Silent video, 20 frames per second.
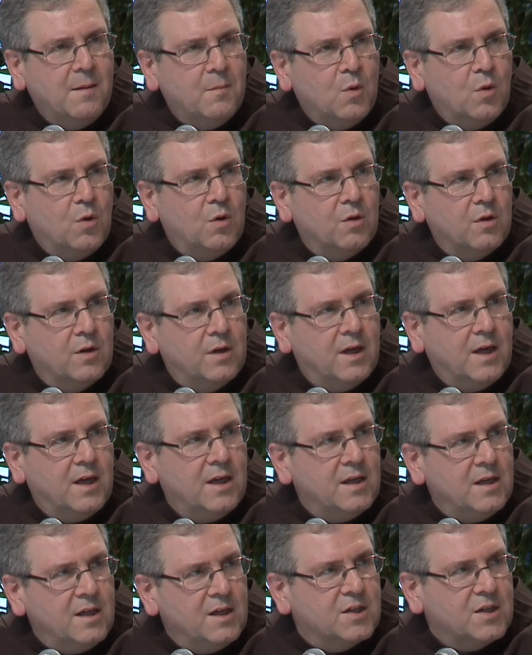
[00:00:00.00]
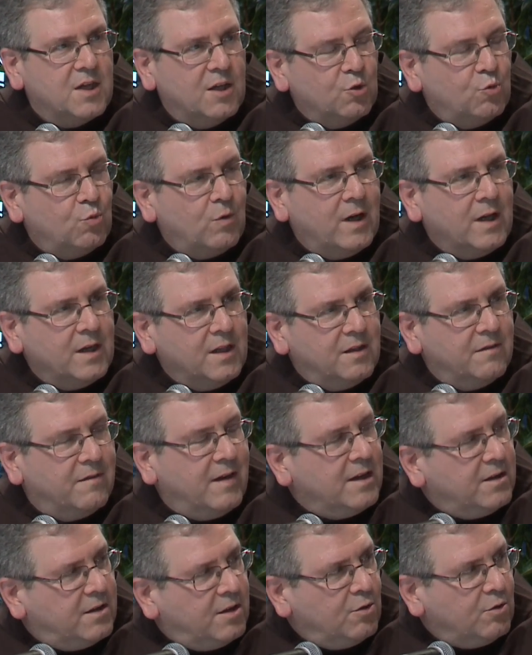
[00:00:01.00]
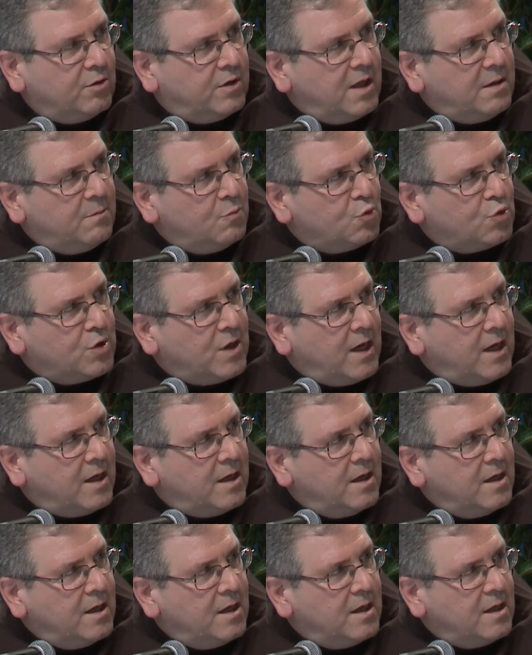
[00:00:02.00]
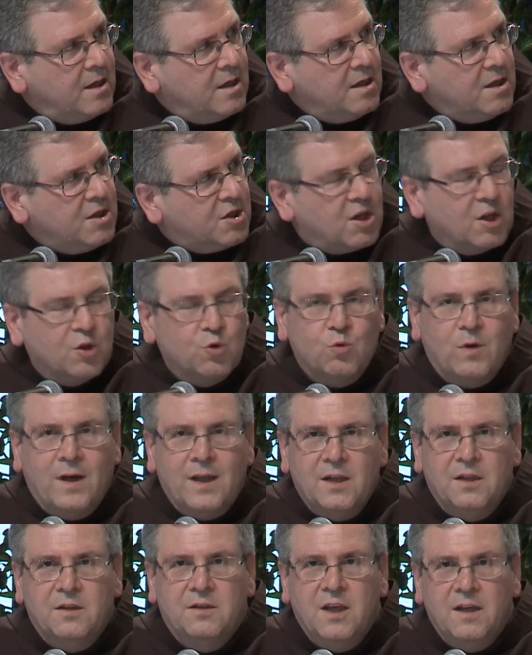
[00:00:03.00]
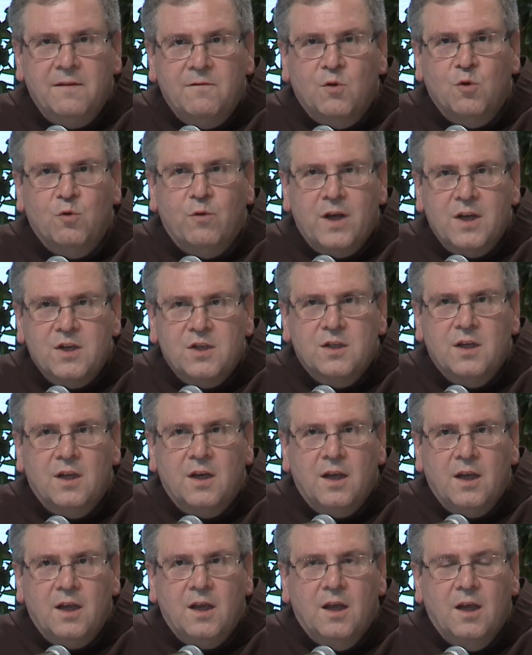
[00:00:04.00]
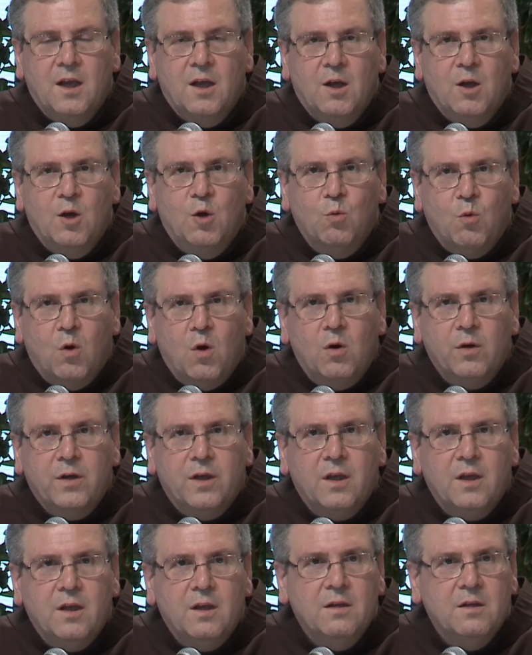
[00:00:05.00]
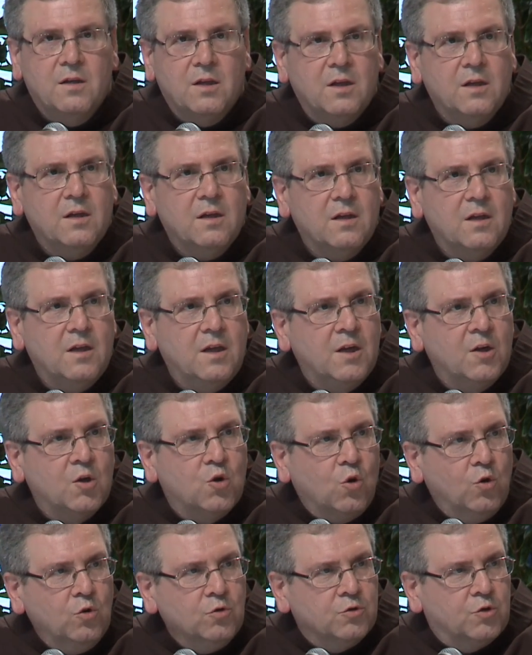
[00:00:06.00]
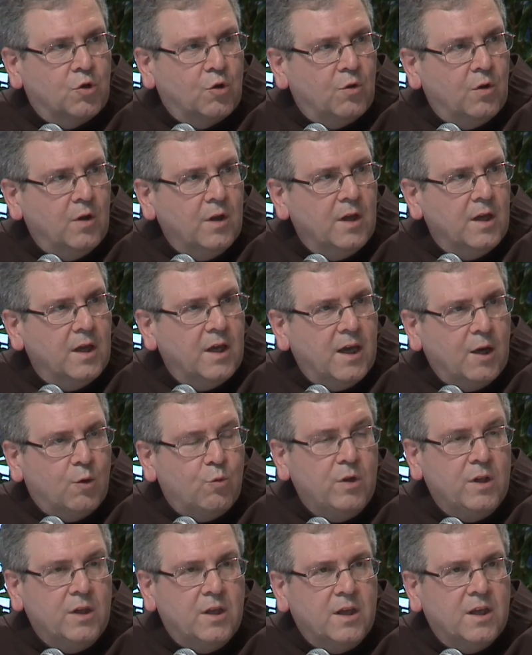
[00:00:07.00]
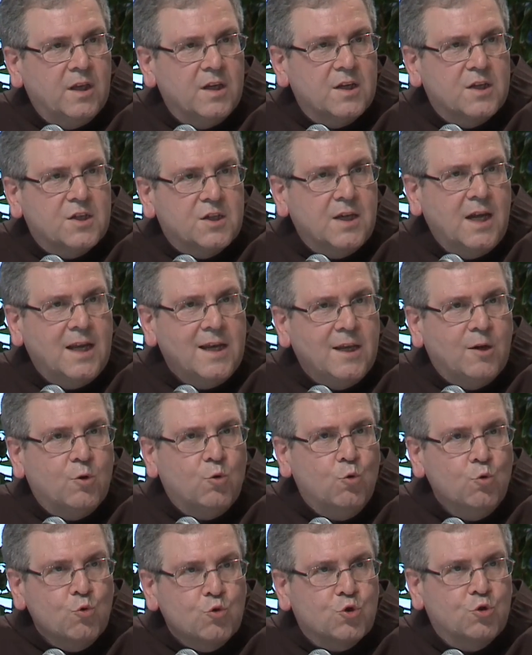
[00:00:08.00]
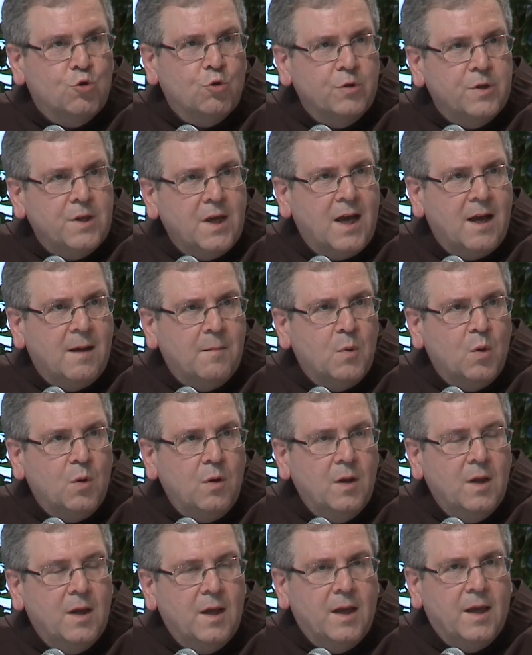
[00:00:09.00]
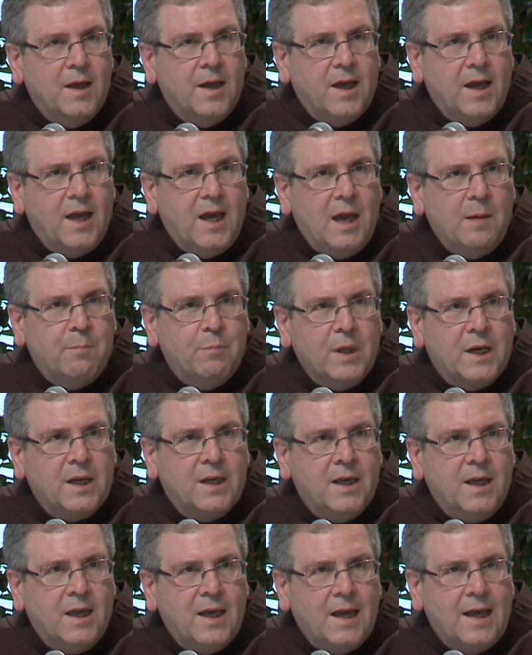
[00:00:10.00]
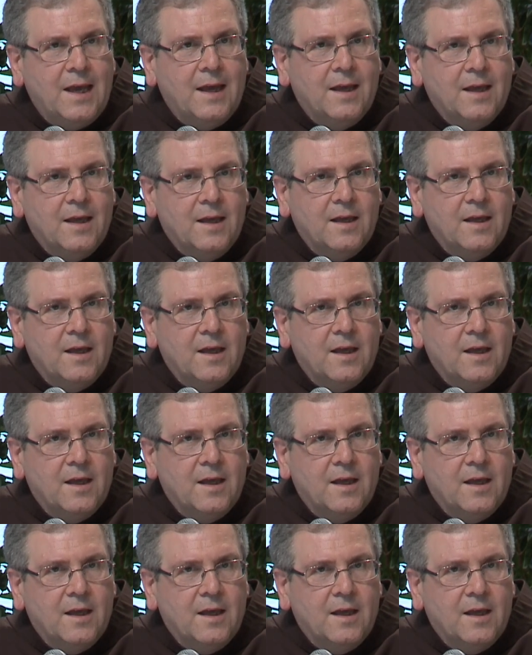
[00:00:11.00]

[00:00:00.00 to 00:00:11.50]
We don't want that the sanctuaries become museums. The sanctuaries have to be places of dialogue and encounter,